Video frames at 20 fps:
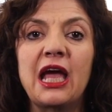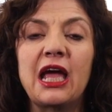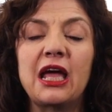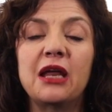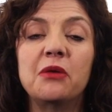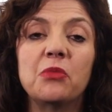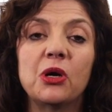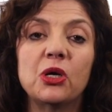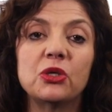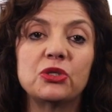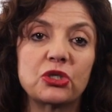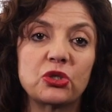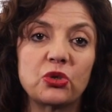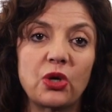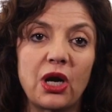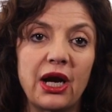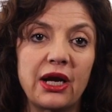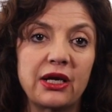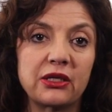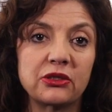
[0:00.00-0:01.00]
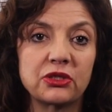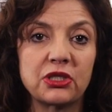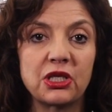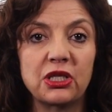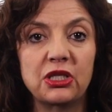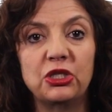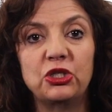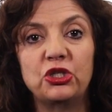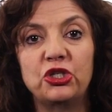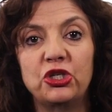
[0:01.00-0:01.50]
In most trials,
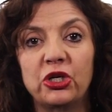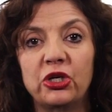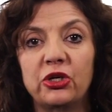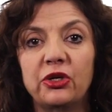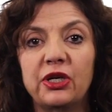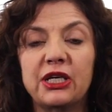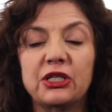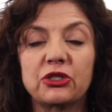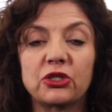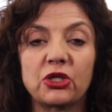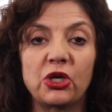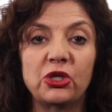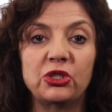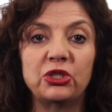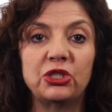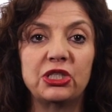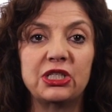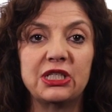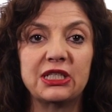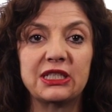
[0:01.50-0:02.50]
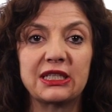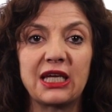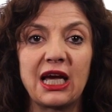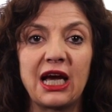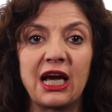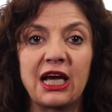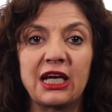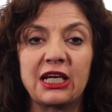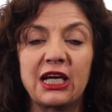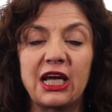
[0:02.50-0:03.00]
the jury is going to
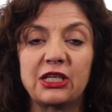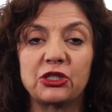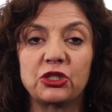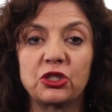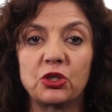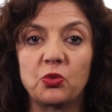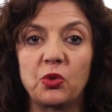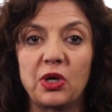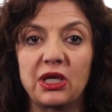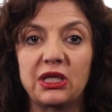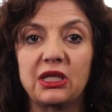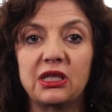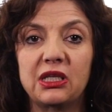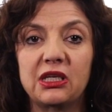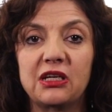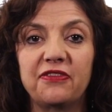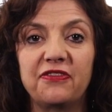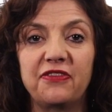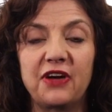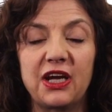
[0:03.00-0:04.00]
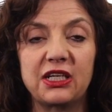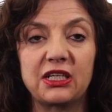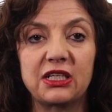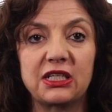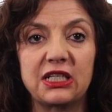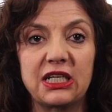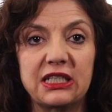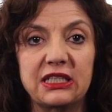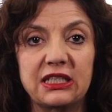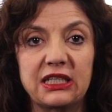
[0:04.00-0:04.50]
decide as to whether the
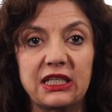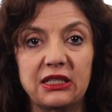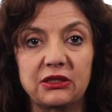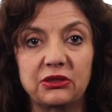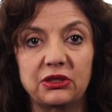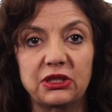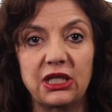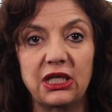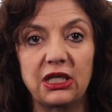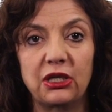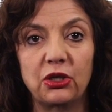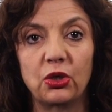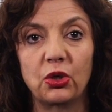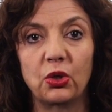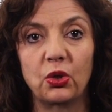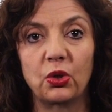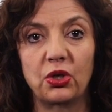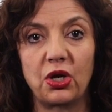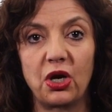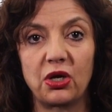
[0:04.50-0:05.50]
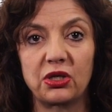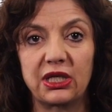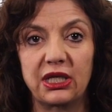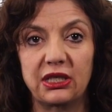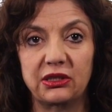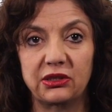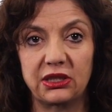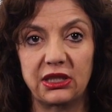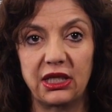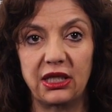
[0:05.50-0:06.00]
defendant is guilty or not
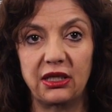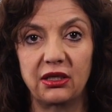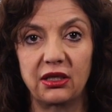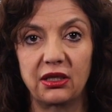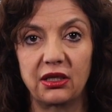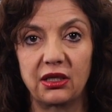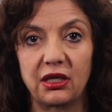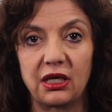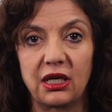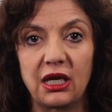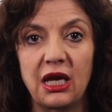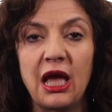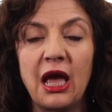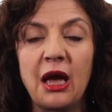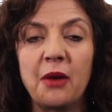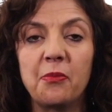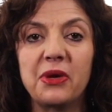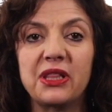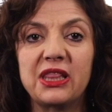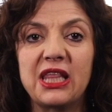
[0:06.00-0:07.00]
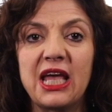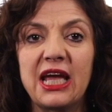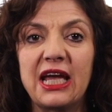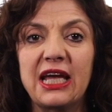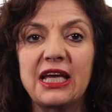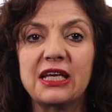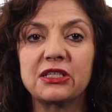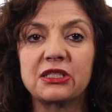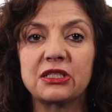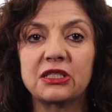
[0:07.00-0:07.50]
guilty. But there
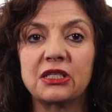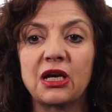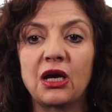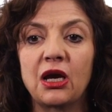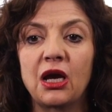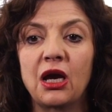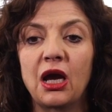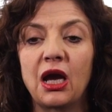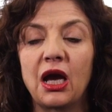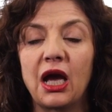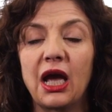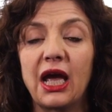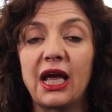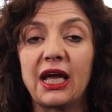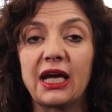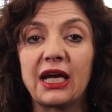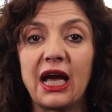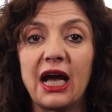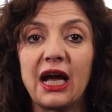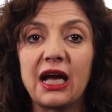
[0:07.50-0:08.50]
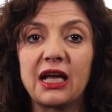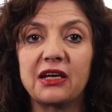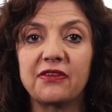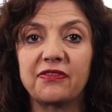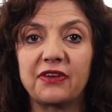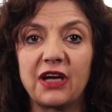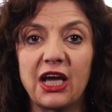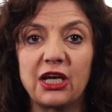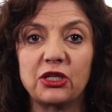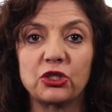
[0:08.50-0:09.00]
is a kind of
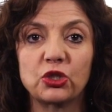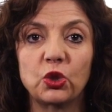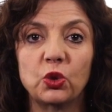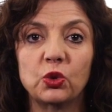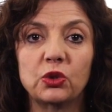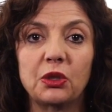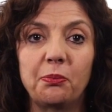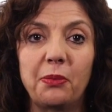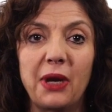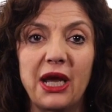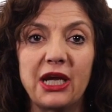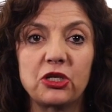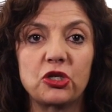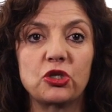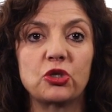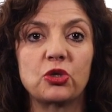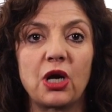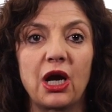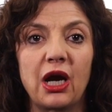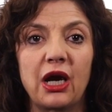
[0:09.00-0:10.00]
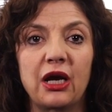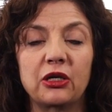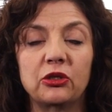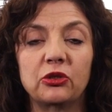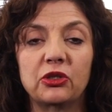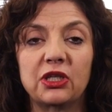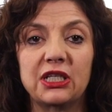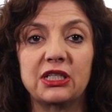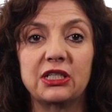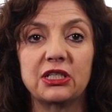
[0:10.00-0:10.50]
case called a bench
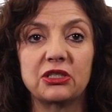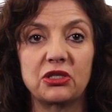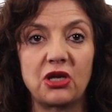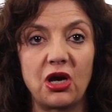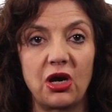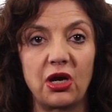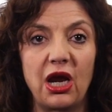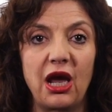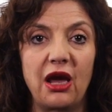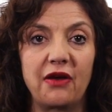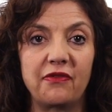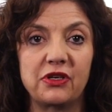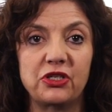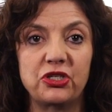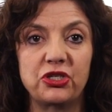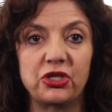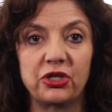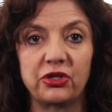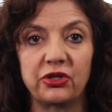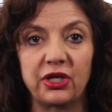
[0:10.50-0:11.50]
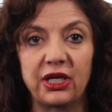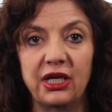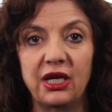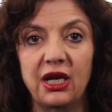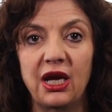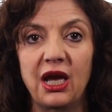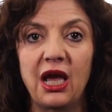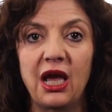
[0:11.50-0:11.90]
trial that does not have a jury,